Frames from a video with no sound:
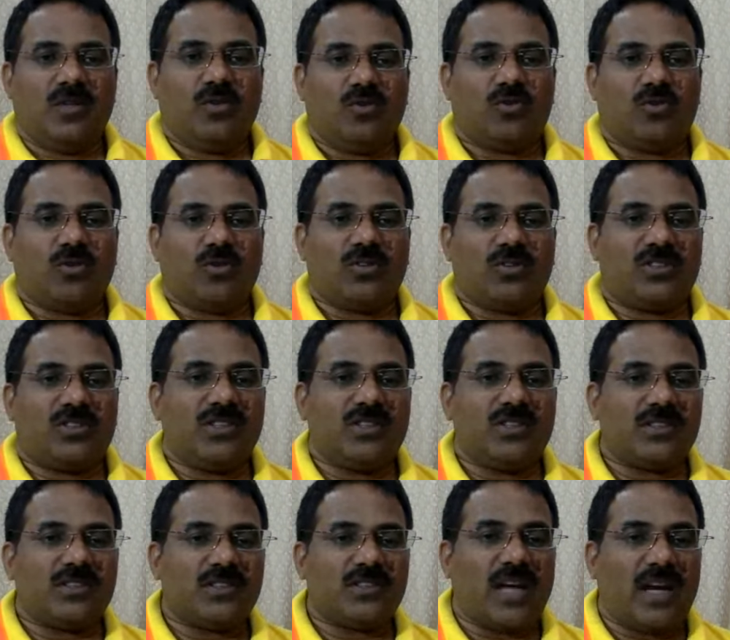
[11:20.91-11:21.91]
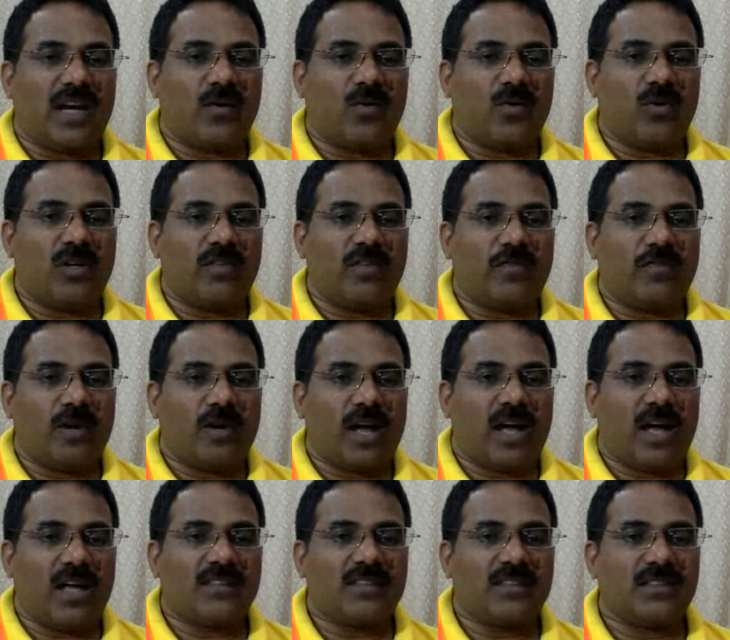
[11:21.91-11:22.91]
So Jesus died only for
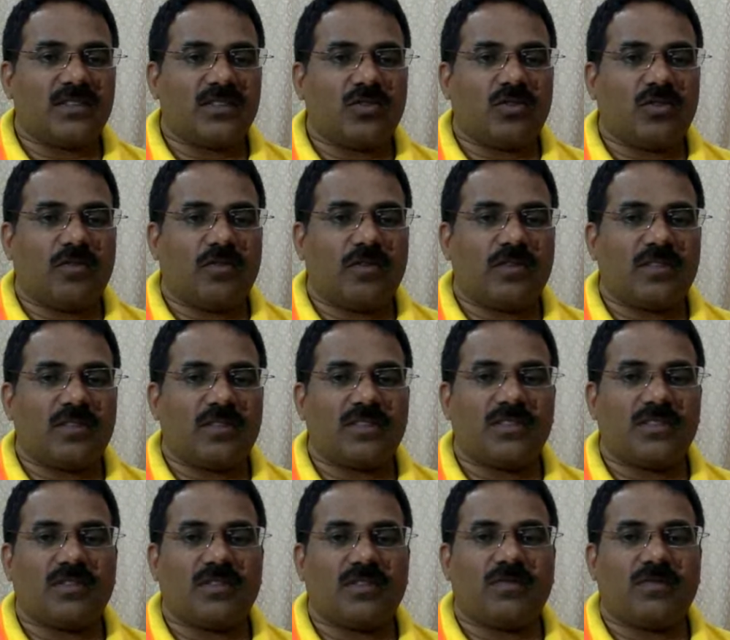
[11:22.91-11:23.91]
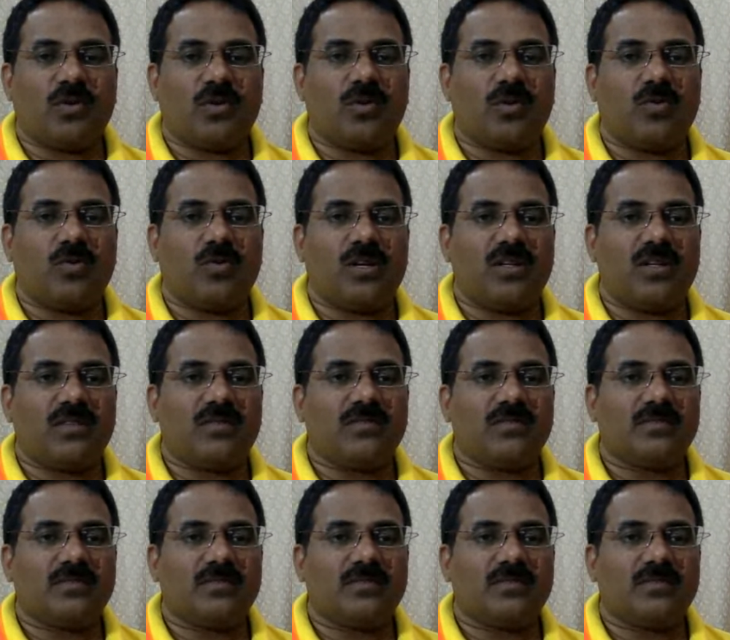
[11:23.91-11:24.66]
our sins or for the sins of the whole world?